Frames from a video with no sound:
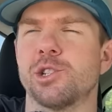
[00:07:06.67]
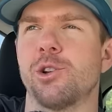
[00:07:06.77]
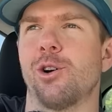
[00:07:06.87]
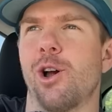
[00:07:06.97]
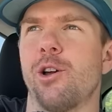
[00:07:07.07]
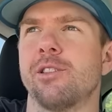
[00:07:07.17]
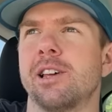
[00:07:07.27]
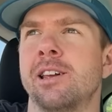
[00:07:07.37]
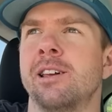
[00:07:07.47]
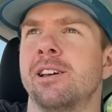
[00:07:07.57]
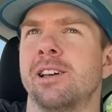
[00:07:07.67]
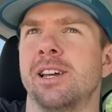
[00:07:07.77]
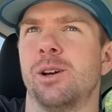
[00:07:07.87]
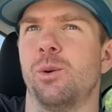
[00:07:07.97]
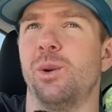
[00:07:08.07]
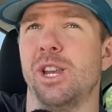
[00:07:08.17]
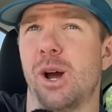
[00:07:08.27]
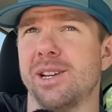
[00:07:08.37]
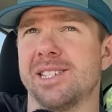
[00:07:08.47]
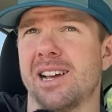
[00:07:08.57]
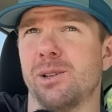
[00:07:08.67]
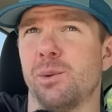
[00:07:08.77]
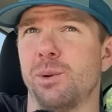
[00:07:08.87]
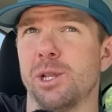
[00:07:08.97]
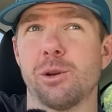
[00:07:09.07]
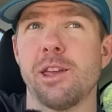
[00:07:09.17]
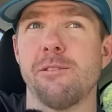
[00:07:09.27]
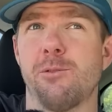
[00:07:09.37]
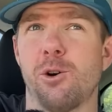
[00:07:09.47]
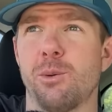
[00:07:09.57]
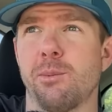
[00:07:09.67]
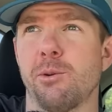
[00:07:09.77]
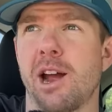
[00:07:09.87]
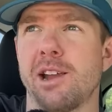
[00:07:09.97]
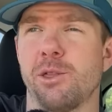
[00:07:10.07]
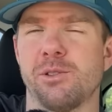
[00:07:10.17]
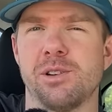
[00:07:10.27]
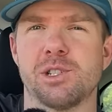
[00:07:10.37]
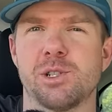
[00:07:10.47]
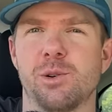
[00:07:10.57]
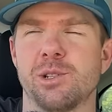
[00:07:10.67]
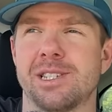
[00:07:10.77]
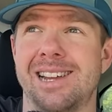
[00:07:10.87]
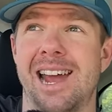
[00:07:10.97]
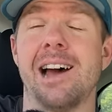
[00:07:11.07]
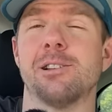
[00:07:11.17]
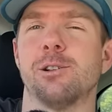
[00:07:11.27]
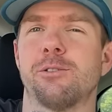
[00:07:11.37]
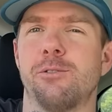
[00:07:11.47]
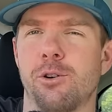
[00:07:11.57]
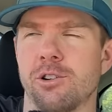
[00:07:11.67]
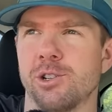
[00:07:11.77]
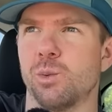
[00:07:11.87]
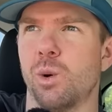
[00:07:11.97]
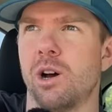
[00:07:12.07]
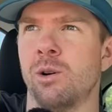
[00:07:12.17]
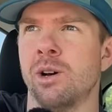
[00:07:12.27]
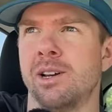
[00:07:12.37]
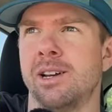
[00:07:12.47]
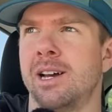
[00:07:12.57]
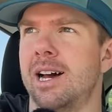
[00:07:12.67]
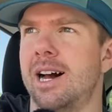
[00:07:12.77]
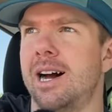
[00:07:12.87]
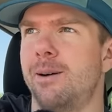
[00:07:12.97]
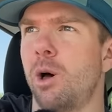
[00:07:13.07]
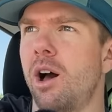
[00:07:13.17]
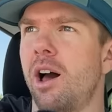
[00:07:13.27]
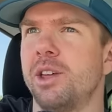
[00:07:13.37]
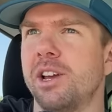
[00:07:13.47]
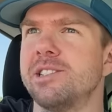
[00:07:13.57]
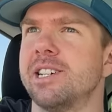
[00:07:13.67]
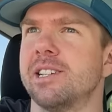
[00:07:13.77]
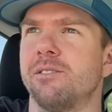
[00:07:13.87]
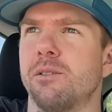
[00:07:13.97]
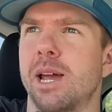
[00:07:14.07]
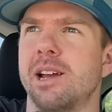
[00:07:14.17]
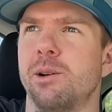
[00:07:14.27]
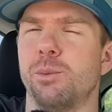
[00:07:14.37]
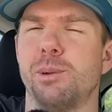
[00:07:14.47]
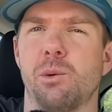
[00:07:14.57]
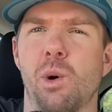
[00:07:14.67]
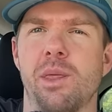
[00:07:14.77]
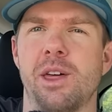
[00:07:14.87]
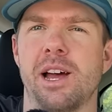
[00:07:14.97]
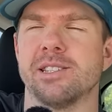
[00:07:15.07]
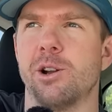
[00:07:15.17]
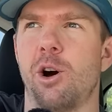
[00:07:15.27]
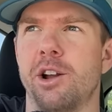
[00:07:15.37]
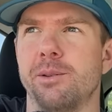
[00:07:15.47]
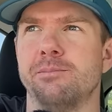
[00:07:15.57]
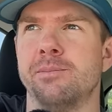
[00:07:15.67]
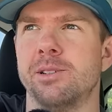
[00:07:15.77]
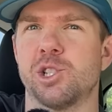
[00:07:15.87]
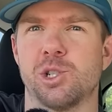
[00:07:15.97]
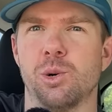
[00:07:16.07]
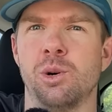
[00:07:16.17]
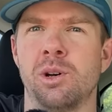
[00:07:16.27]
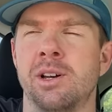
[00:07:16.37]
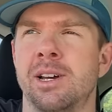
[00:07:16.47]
stock only, we know exactly what we're looking for when we're out in thrift stores and how to look for it as well. Um, I think ideally for me, it would be a 1,000 item store.